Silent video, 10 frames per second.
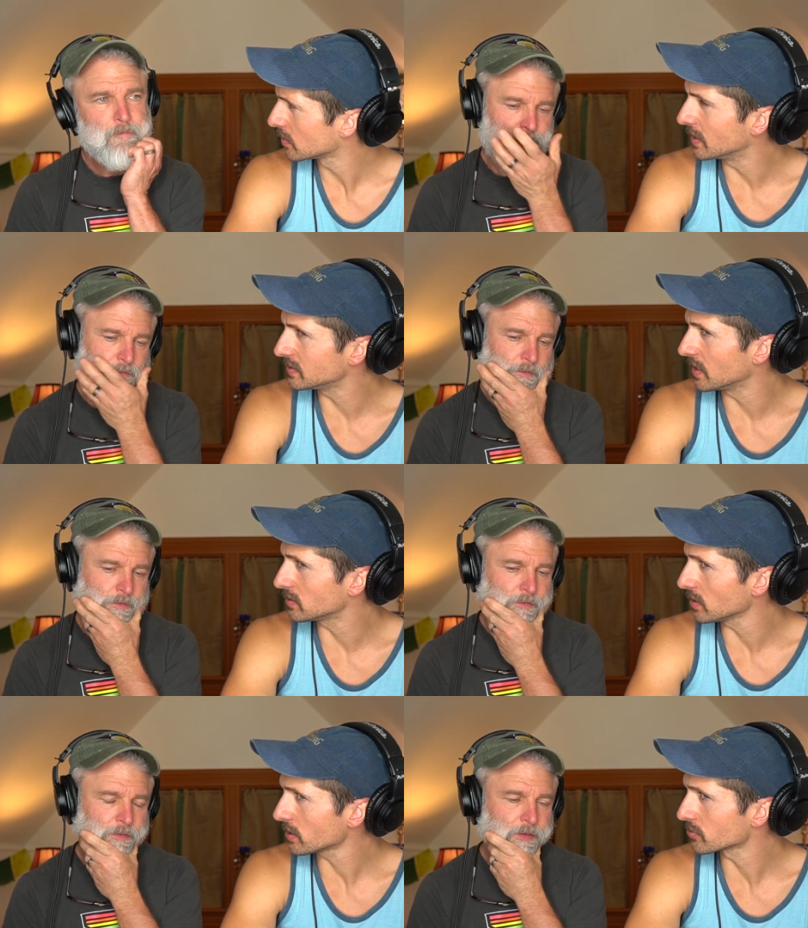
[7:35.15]
Speaker 1: Is it's
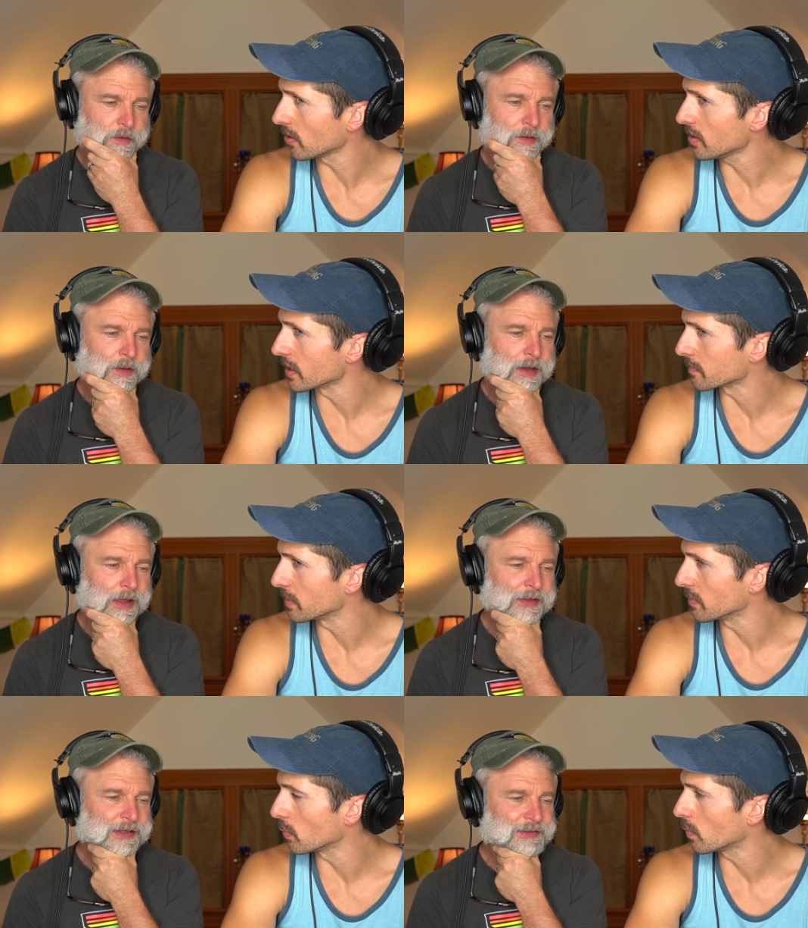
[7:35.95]
electronic?
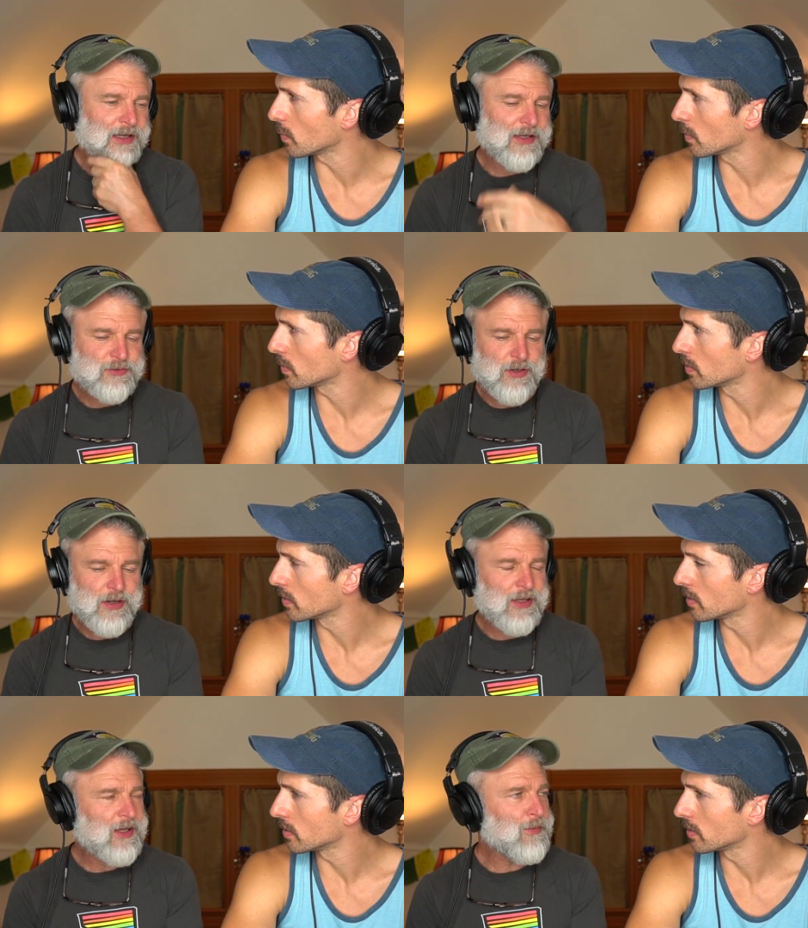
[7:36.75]
I think it's
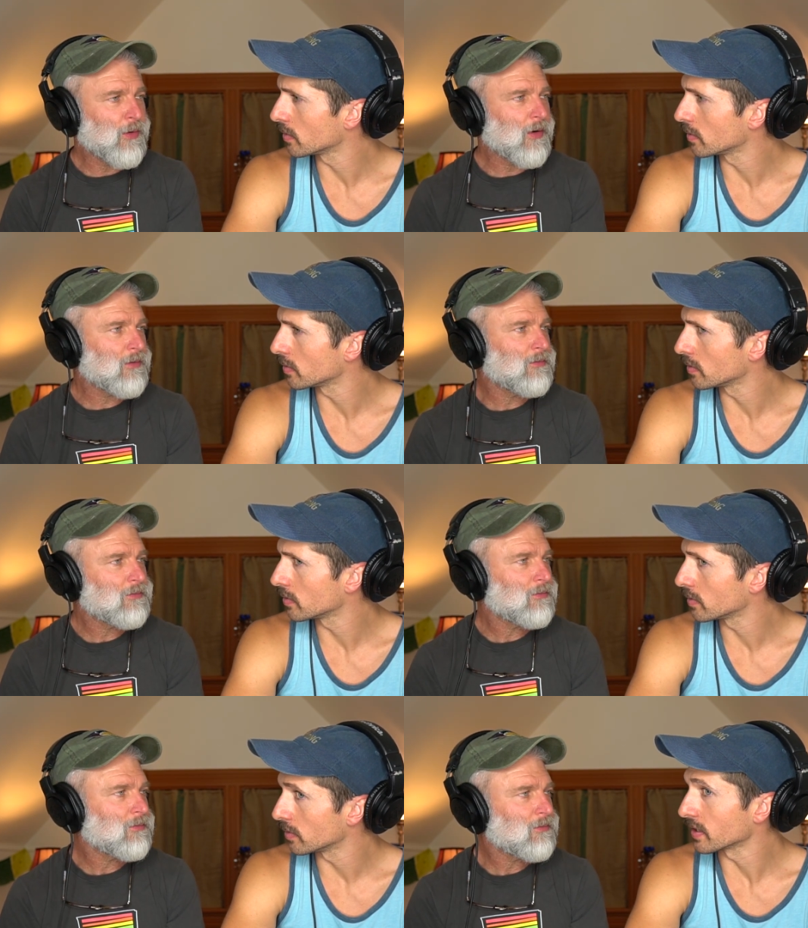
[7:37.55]
electronic keyboard.
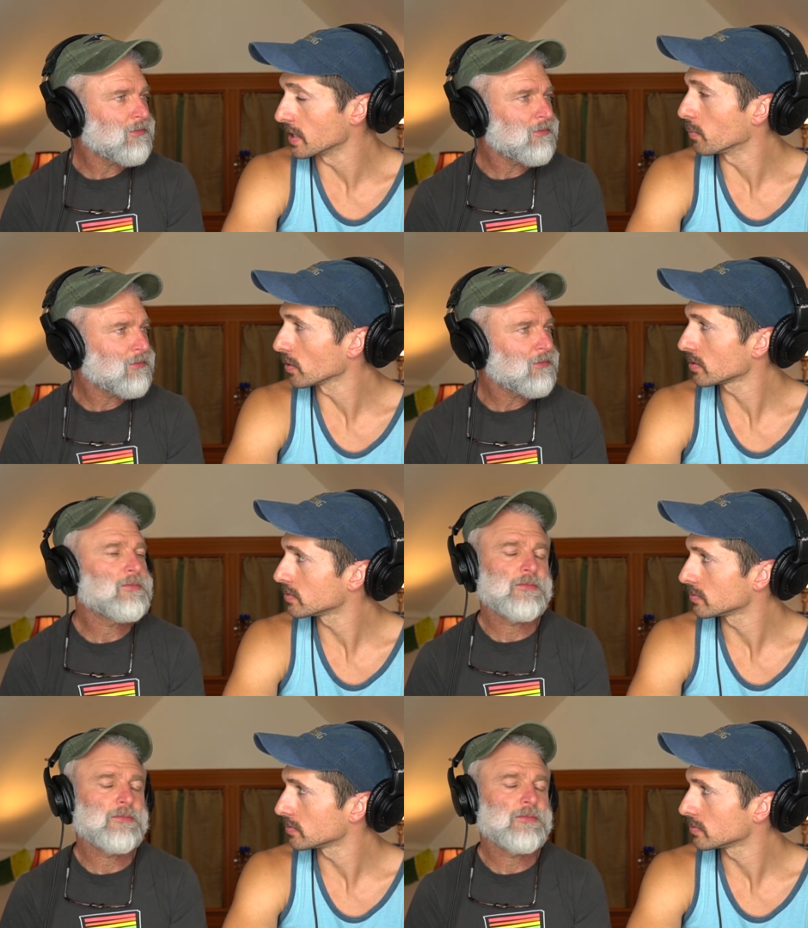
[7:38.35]
Keyboard?